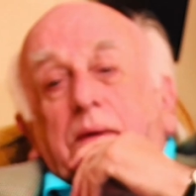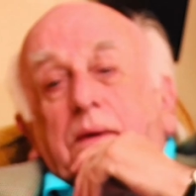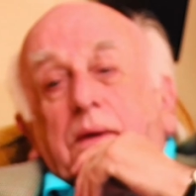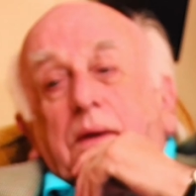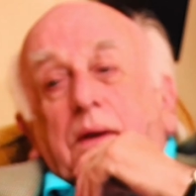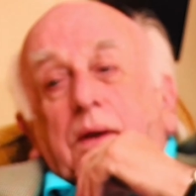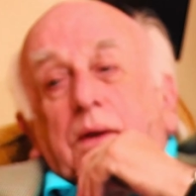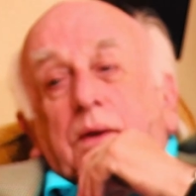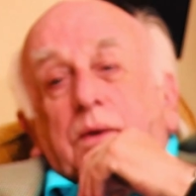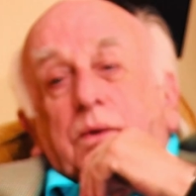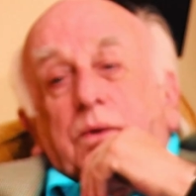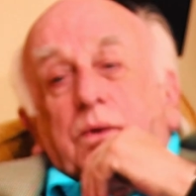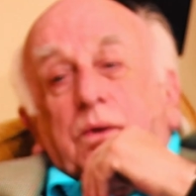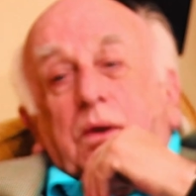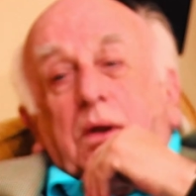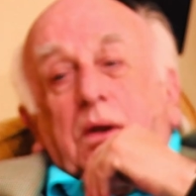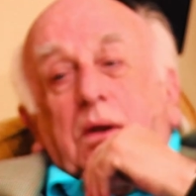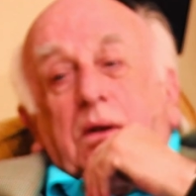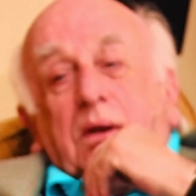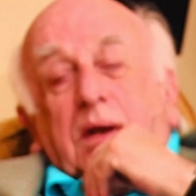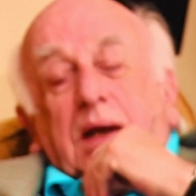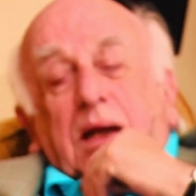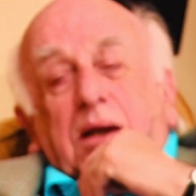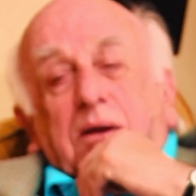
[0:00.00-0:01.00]
Yes,
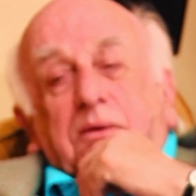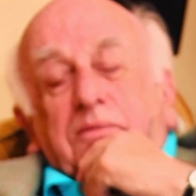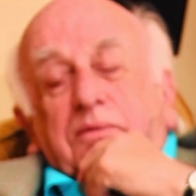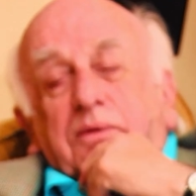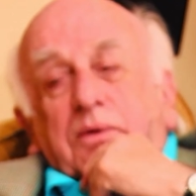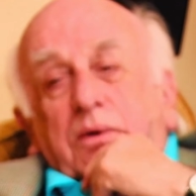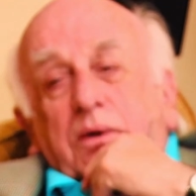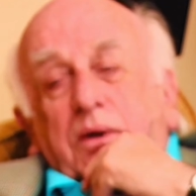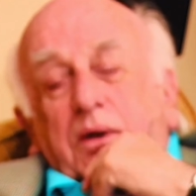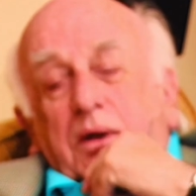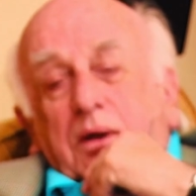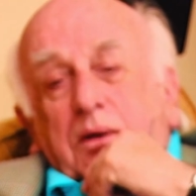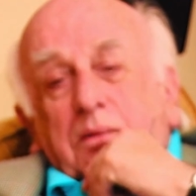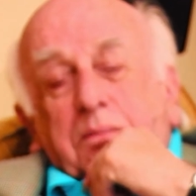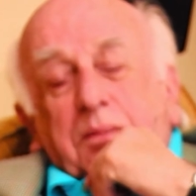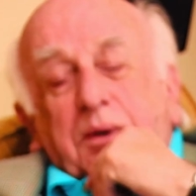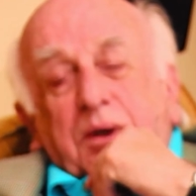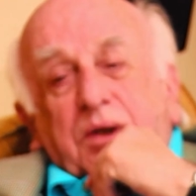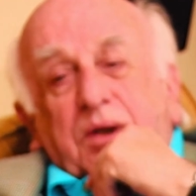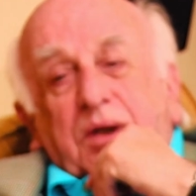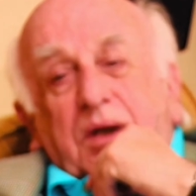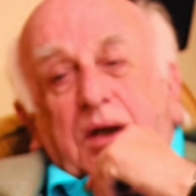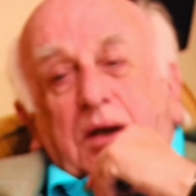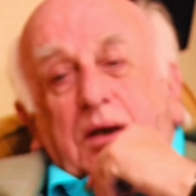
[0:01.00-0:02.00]
in California
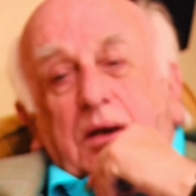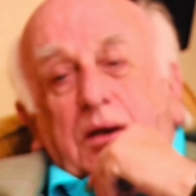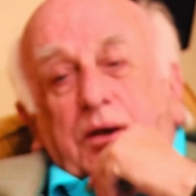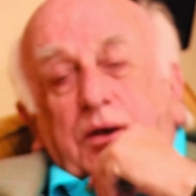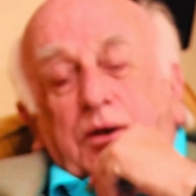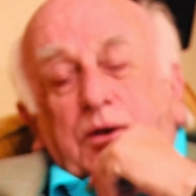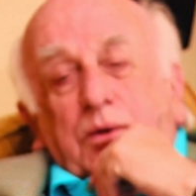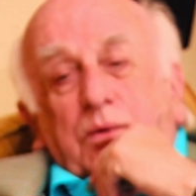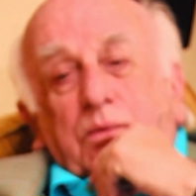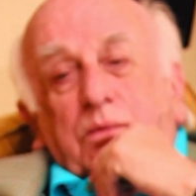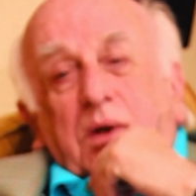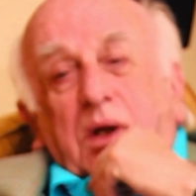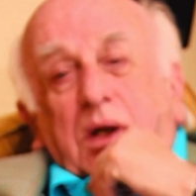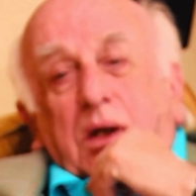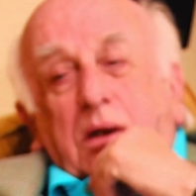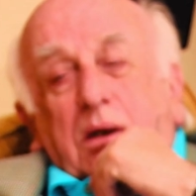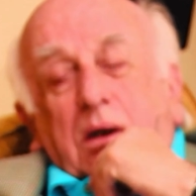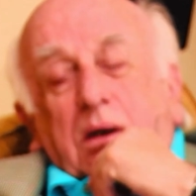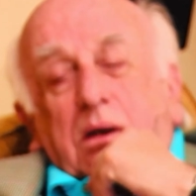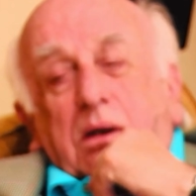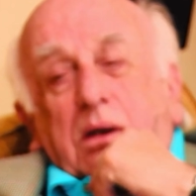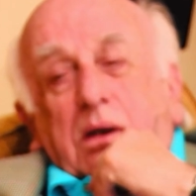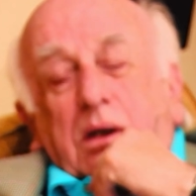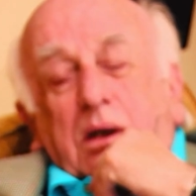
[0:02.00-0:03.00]
particularly, you
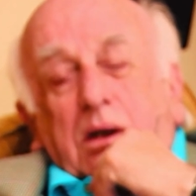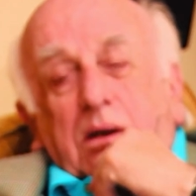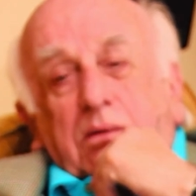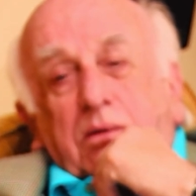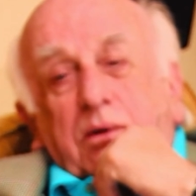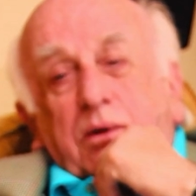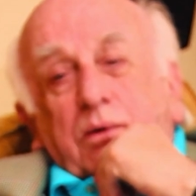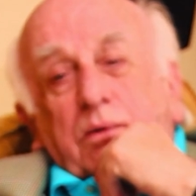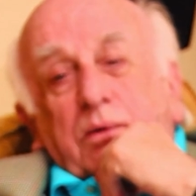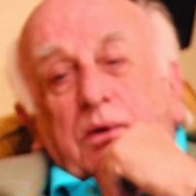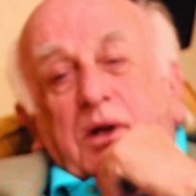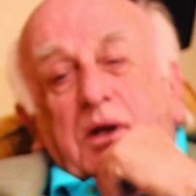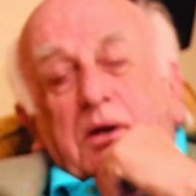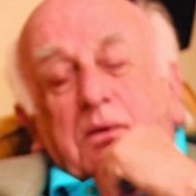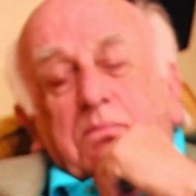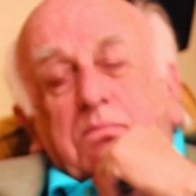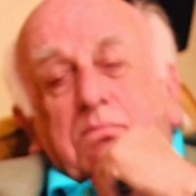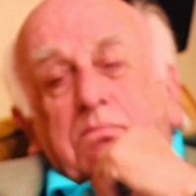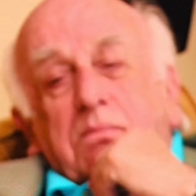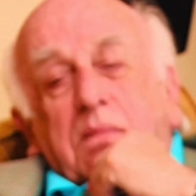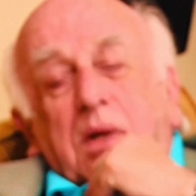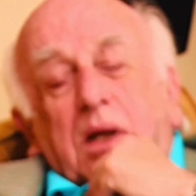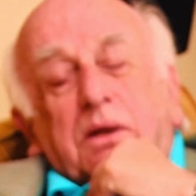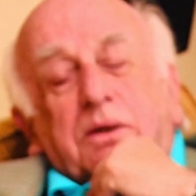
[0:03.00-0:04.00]

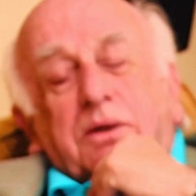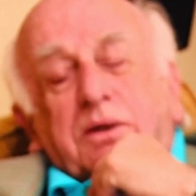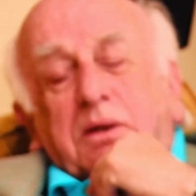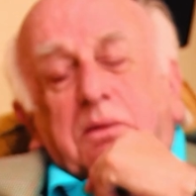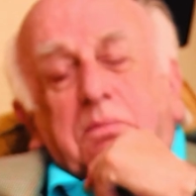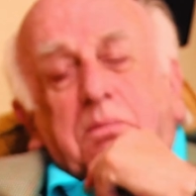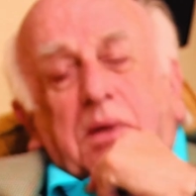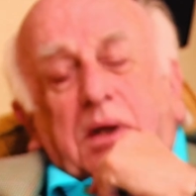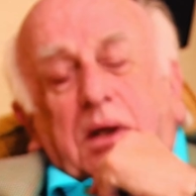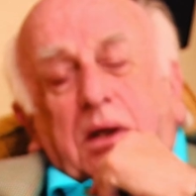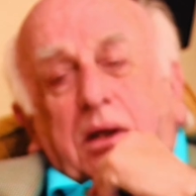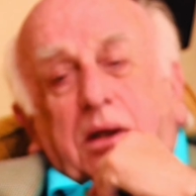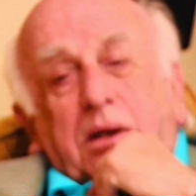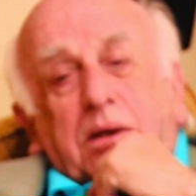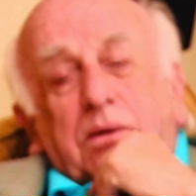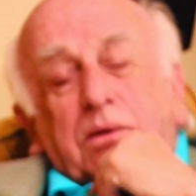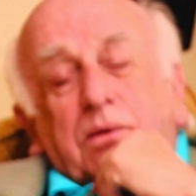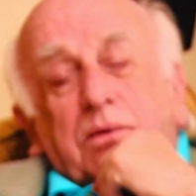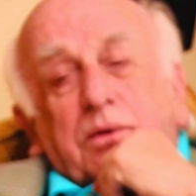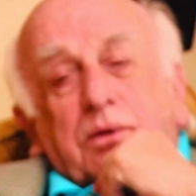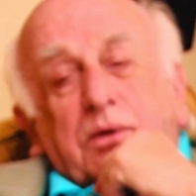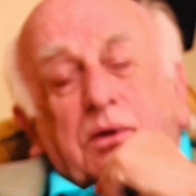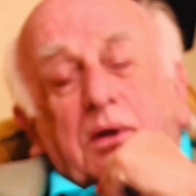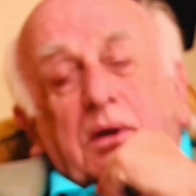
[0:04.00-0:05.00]
need
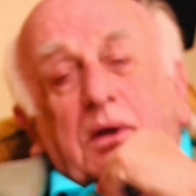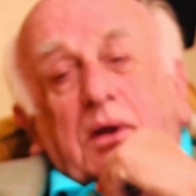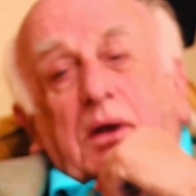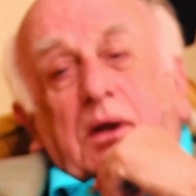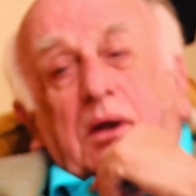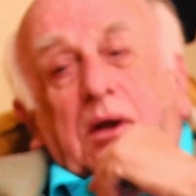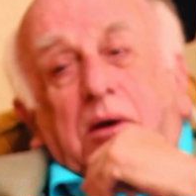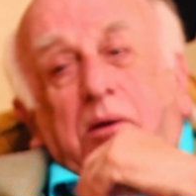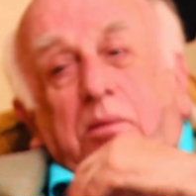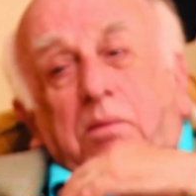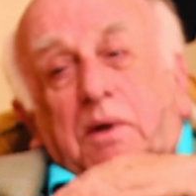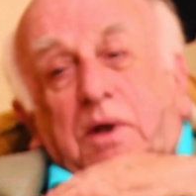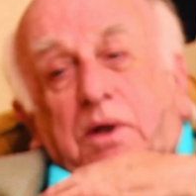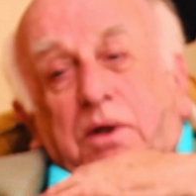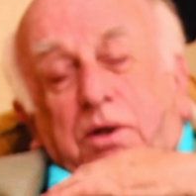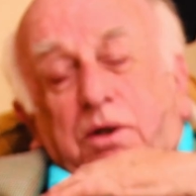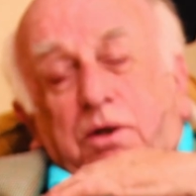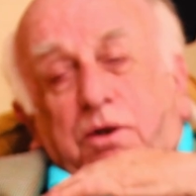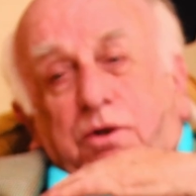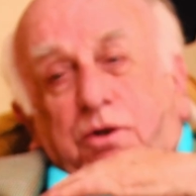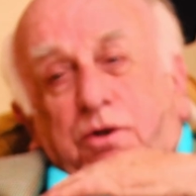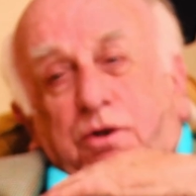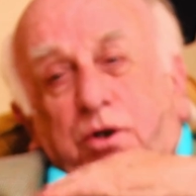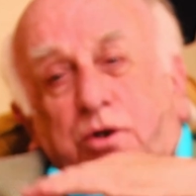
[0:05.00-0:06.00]
multi-millions because
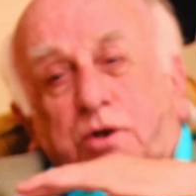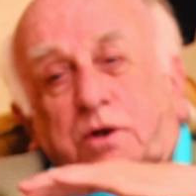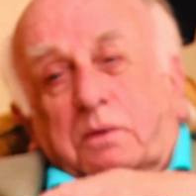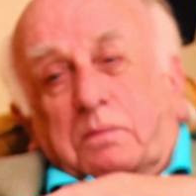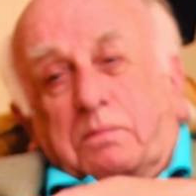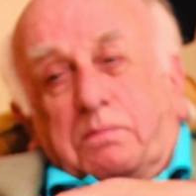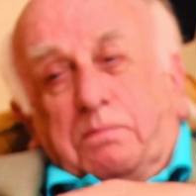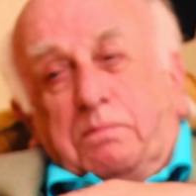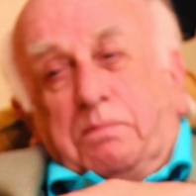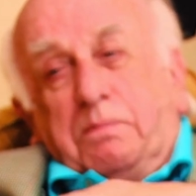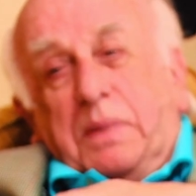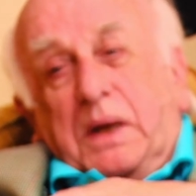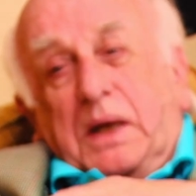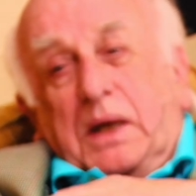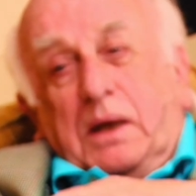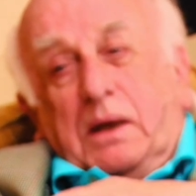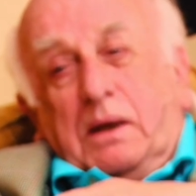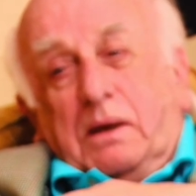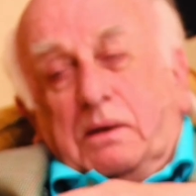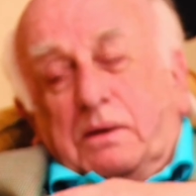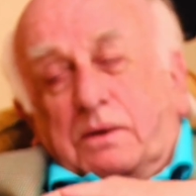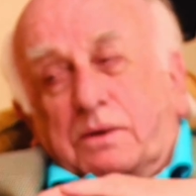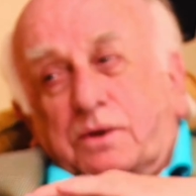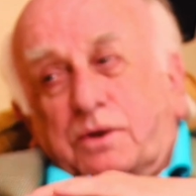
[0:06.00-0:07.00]
it's such a big,
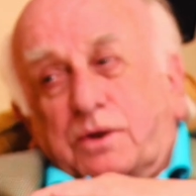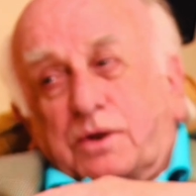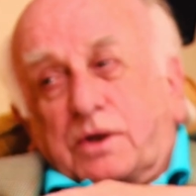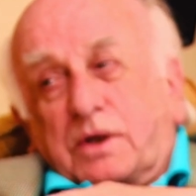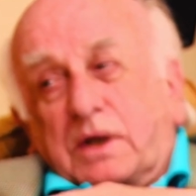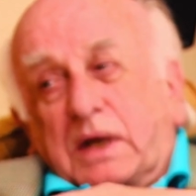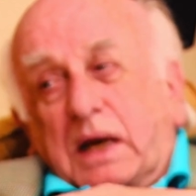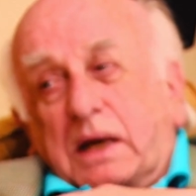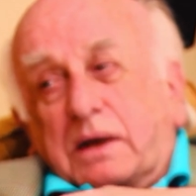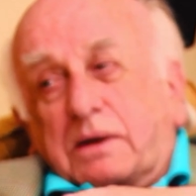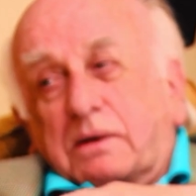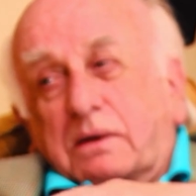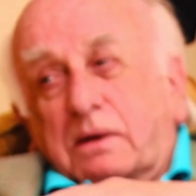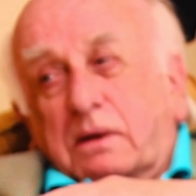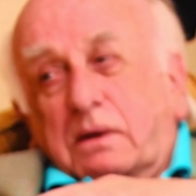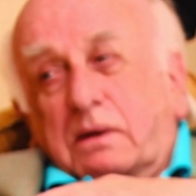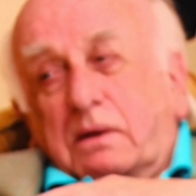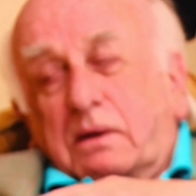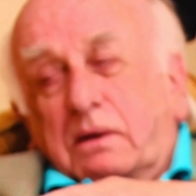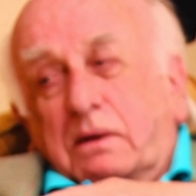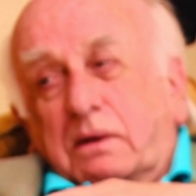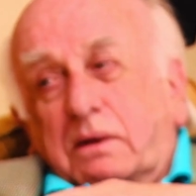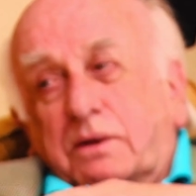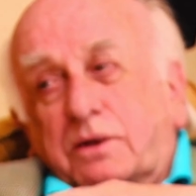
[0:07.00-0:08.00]
scattered
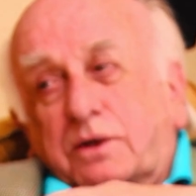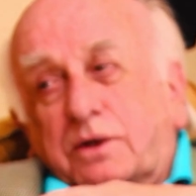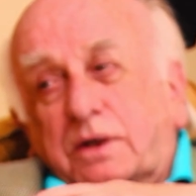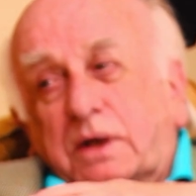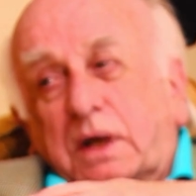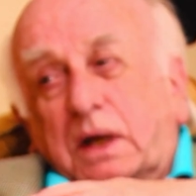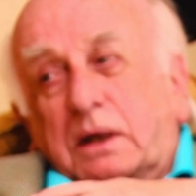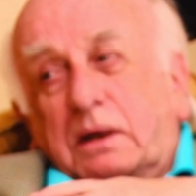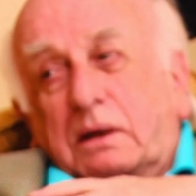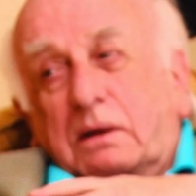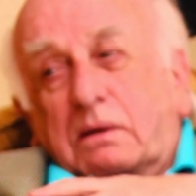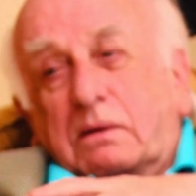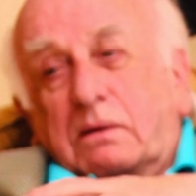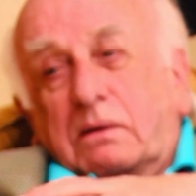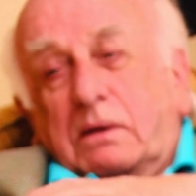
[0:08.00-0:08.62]
state.